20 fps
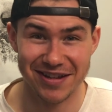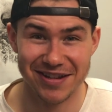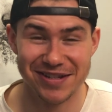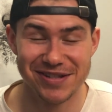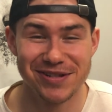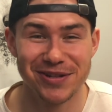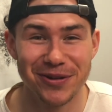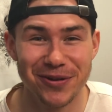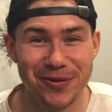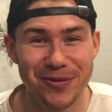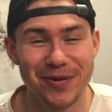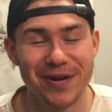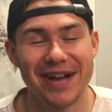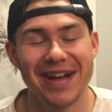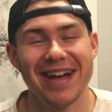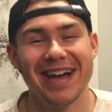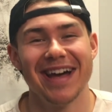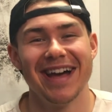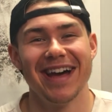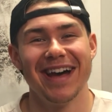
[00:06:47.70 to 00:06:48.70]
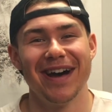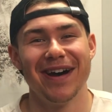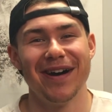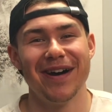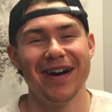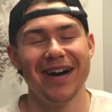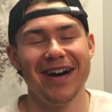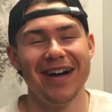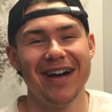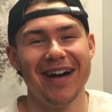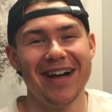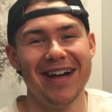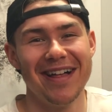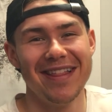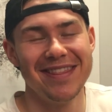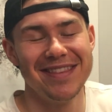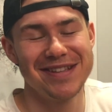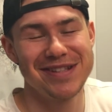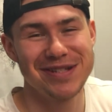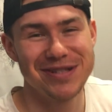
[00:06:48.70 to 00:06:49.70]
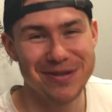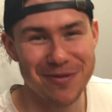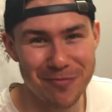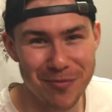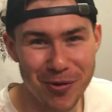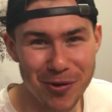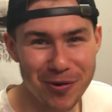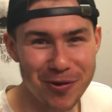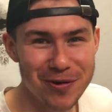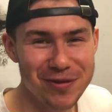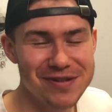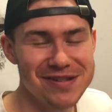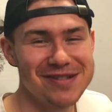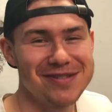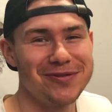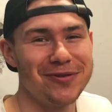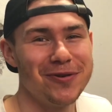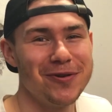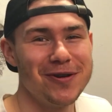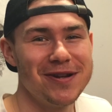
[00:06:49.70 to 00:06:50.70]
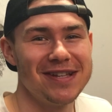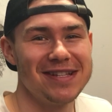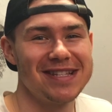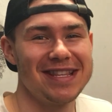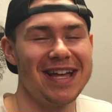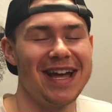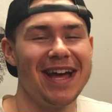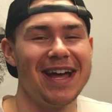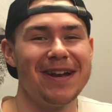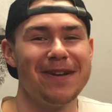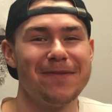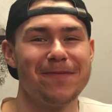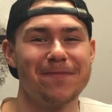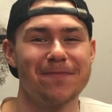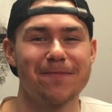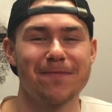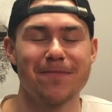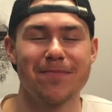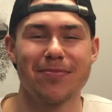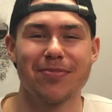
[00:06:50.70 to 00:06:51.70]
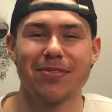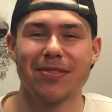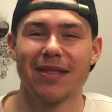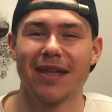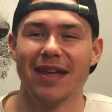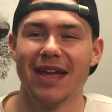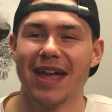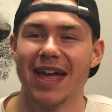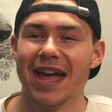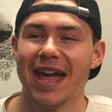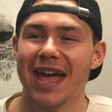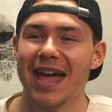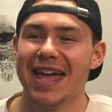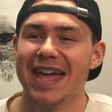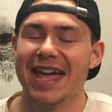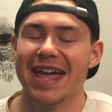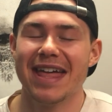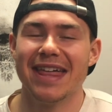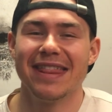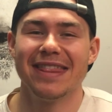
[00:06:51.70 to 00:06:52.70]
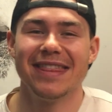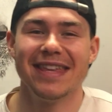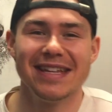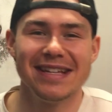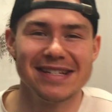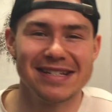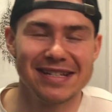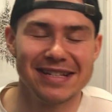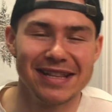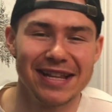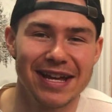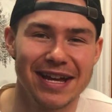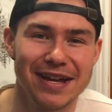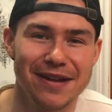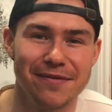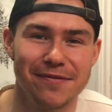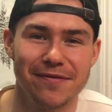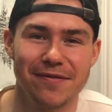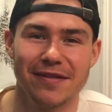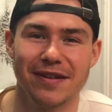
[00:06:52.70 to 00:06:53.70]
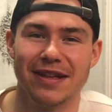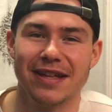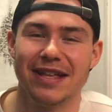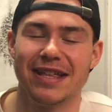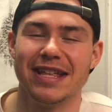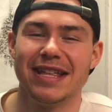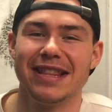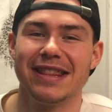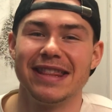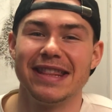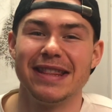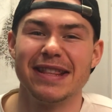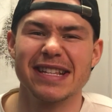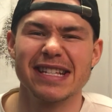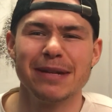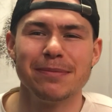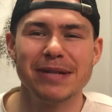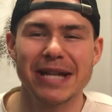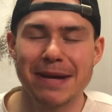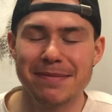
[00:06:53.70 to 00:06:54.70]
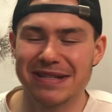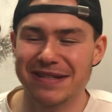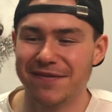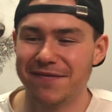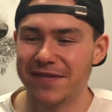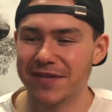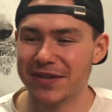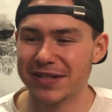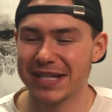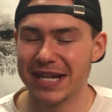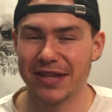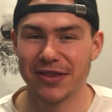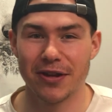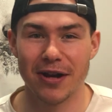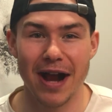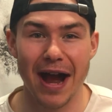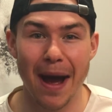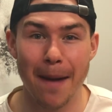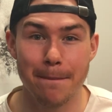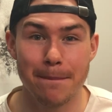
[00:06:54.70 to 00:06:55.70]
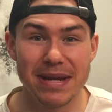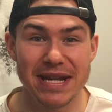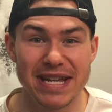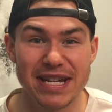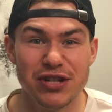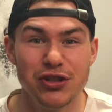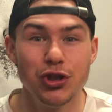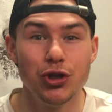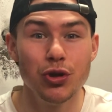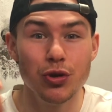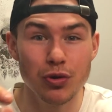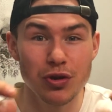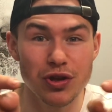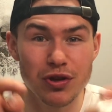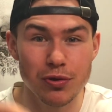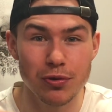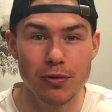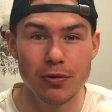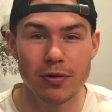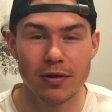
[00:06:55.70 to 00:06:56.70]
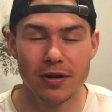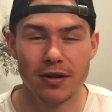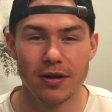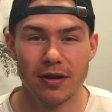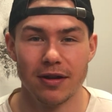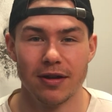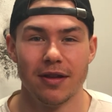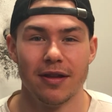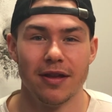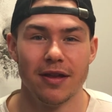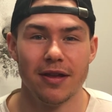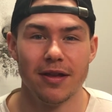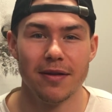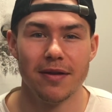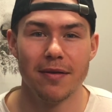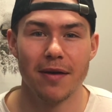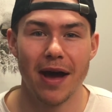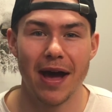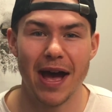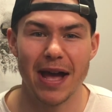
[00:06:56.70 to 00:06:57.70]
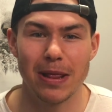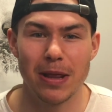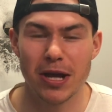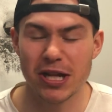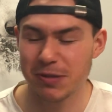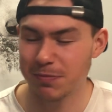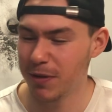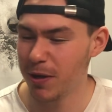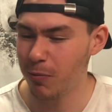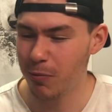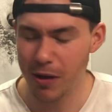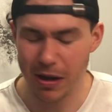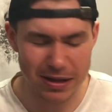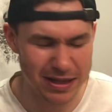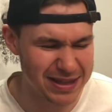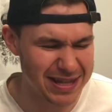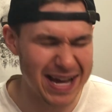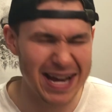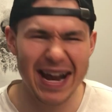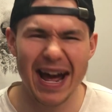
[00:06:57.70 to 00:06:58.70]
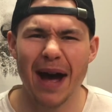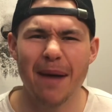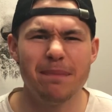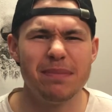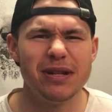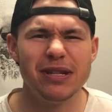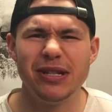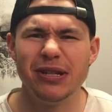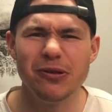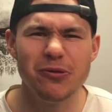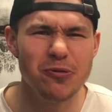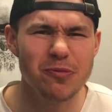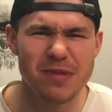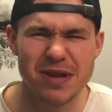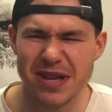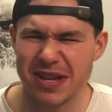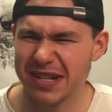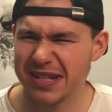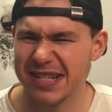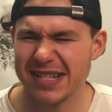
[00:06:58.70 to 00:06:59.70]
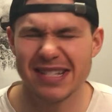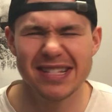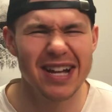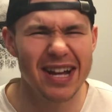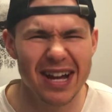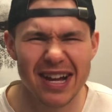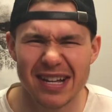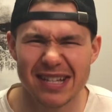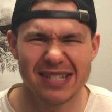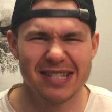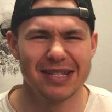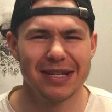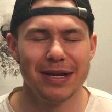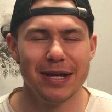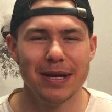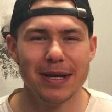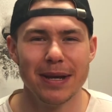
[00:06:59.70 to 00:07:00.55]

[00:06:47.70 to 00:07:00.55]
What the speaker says: So the moral of the story is that things in life, sometimes it feels like they're happening to you. I lost my wallet, that happened to me, it sucks.